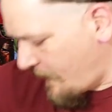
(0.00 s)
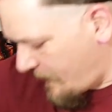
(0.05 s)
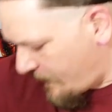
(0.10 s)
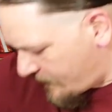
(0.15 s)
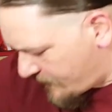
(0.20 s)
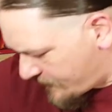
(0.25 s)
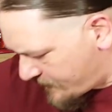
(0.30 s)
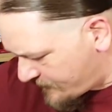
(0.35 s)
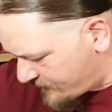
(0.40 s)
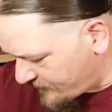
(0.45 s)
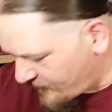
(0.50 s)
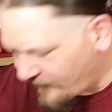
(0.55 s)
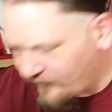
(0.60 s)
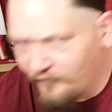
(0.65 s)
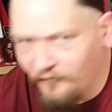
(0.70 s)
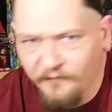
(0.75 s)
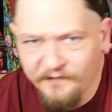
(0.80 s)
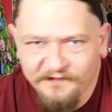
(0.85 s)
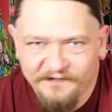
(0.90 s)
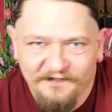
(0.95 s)
And I
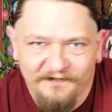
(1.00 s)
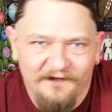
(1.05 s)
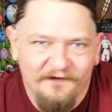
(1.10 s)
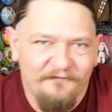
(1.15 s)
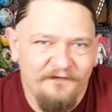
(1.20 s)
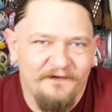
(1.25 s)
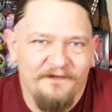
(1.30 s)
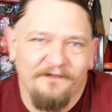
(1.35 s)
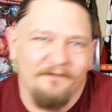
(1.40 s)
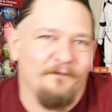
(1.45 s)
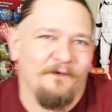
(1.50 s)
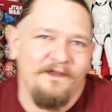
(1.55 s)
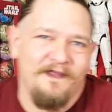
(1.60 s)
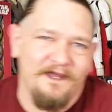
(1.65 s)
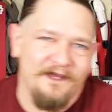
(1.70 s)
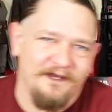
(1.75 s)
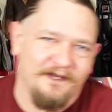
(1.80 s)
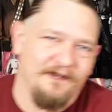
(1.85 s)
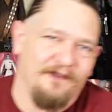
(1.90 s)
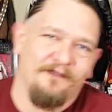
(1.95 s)
always love it when
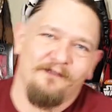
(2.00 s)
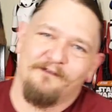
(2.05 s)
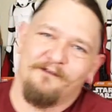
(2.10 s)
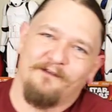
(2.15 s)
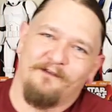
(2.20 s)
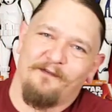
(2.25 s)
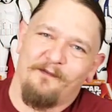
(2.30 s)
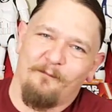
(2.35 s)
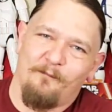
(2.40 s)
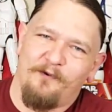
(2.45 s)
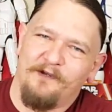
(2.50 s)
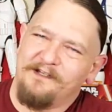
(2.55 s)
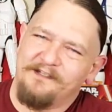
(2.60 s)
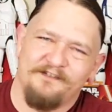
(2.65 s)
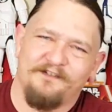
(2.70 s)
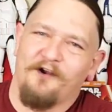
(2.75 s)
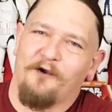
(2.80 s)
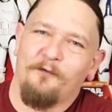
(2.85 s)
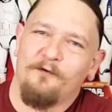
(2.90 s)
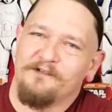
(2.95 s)
they can put a
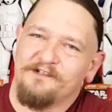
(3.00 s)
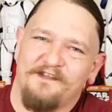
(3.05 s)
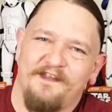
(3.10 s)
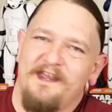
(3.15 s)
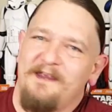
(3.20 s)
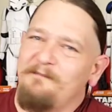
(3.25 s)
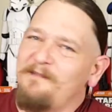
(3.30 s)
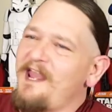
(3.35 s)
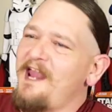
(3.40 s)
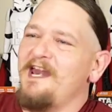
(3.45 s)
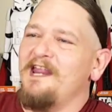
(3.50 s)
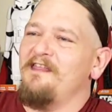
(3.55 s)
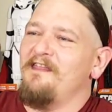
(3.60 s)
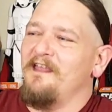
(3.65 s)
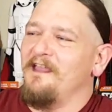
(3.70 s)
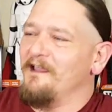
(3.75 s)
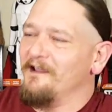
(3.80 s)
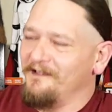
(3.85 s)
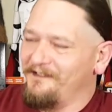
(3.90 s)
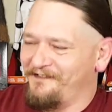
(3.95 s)
Star Wars theme into
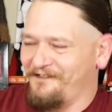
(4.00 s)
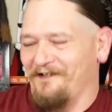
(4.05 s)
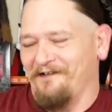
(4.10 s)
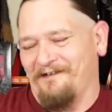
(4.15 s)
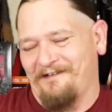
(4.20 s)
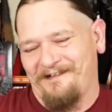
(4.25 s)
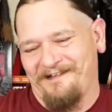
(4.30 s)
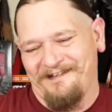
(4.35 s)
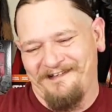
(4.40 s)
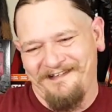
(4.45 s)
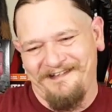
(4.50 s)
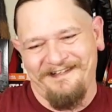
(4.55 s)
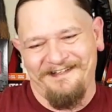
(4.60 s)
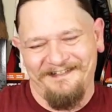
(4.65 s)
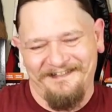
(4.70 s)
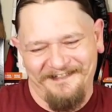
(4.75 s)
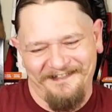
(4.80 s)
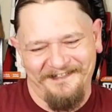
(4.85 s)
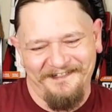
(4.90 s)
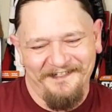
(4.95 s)
anything.
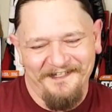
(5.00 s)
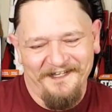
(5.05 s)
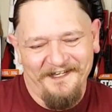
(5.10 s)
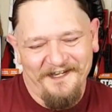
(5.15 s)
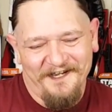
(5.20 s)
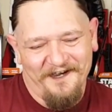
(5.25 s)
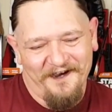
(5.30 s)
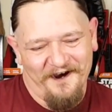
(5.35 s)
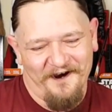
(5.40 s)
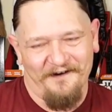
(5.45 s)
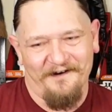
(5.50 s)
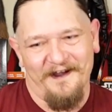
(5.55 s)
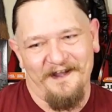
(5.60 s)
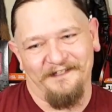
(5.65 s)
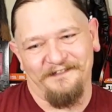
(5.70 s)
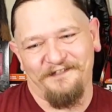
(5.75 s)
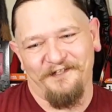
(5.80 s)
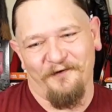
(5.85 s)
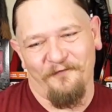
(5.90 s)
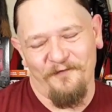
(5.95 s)

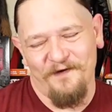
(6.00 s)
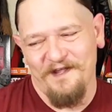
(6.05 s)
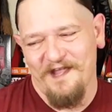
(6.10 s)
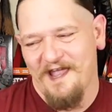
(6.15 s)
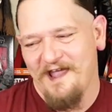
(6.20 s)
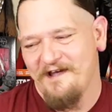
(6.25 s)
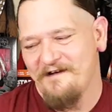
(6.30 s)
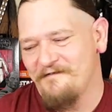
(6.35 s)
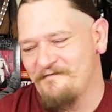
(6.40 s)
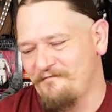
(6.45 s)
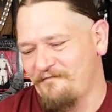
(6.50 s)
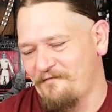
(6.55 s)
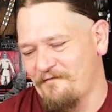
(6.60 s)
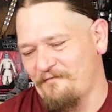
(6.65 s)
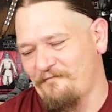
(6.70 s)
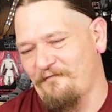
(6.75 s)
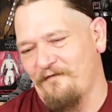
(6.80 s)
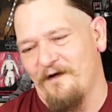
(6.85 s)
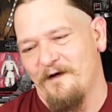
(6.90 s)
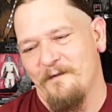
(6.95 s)
Alright, so we
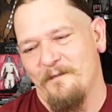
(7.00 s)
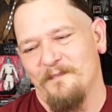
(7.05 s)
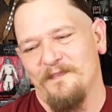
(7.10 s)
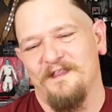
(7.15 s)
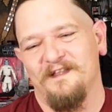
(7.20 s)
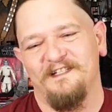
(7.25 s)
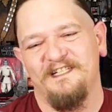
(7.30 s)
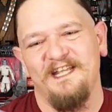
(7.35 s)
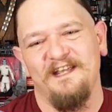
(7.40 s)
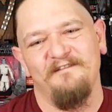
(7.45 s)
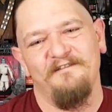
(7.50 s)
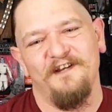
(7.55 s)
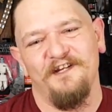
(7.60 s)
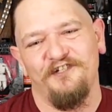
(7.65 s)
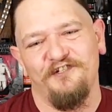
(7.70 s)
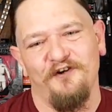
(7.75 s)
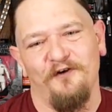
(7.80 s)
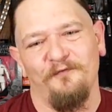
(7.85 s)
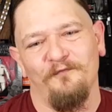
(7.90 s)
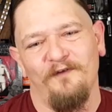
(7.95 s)
have from the TV
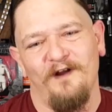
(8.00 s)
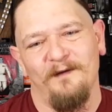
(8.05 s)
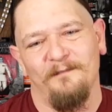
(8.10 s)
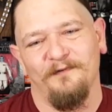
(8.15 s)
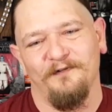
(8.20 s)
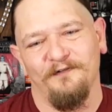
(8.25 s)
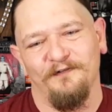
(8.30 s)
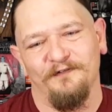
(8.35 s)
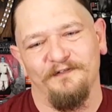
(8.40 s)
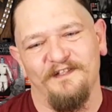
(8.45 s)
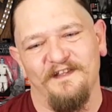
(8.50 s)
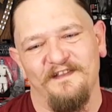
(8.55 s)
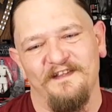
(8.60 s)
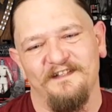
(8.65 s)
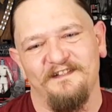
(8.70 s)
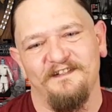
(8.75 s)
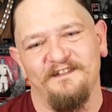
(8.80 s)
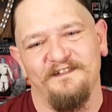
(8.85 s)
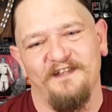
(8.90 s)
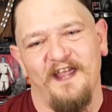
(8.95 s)
show Rebels,
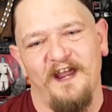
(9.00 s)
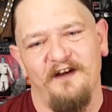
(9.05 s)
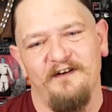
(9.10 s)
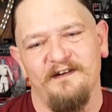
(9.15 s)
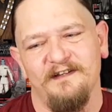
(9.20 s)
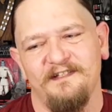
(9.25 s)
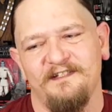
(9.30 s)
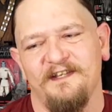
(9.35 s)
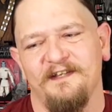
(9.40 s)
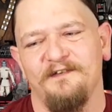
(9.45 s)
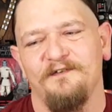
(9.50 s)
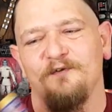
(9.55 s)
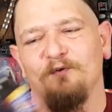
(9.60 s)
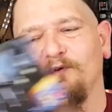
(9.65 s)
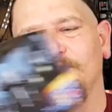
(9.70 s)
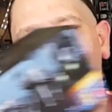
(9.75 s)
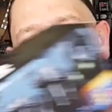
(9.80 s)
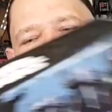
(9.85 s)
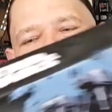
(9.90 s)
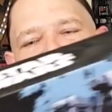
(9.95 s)
this is Hera
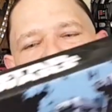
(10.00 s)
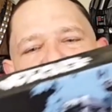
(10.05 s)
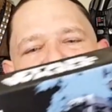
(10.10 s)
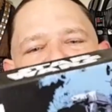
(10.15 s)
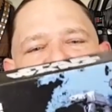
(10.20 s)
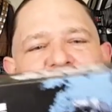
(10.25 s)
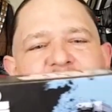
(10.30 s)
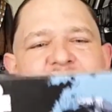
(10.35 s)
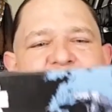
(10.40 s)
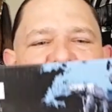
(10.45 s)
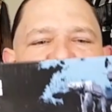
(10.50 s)
Syndulla and an